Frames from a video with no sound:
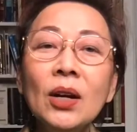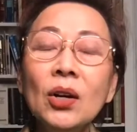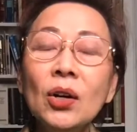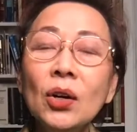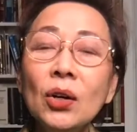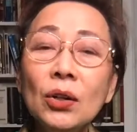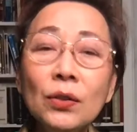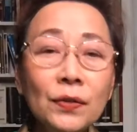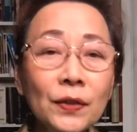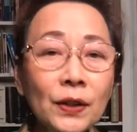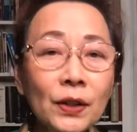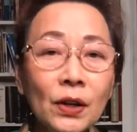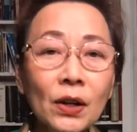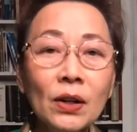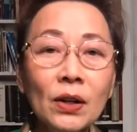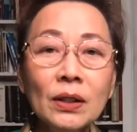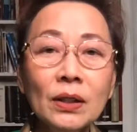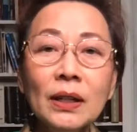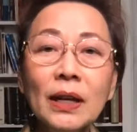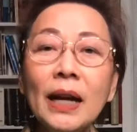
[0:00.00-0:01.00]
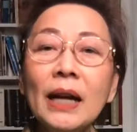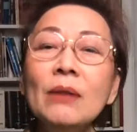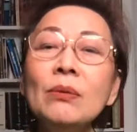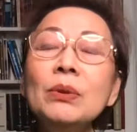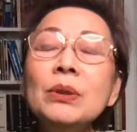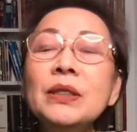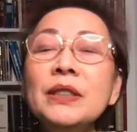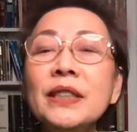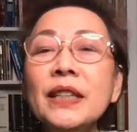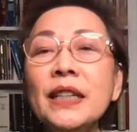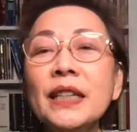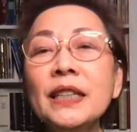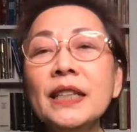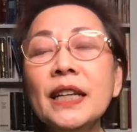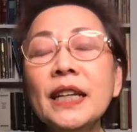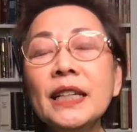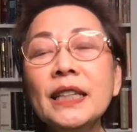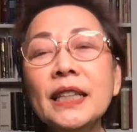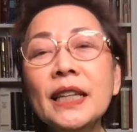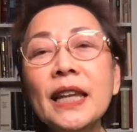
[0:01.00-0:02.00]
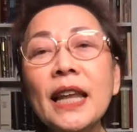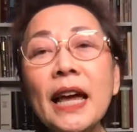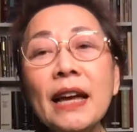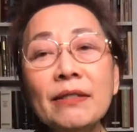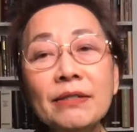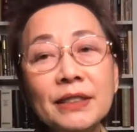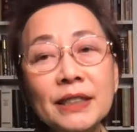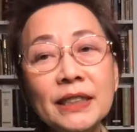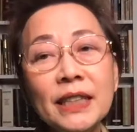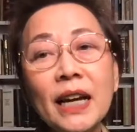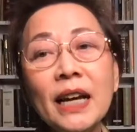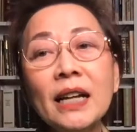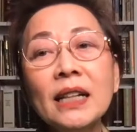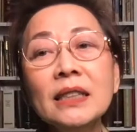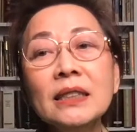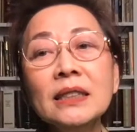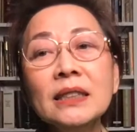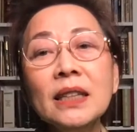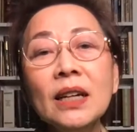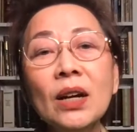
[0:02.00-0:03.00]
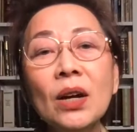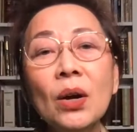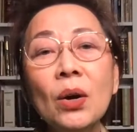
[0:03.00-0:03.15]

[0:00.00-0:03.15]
Overall, I would say that lifestyles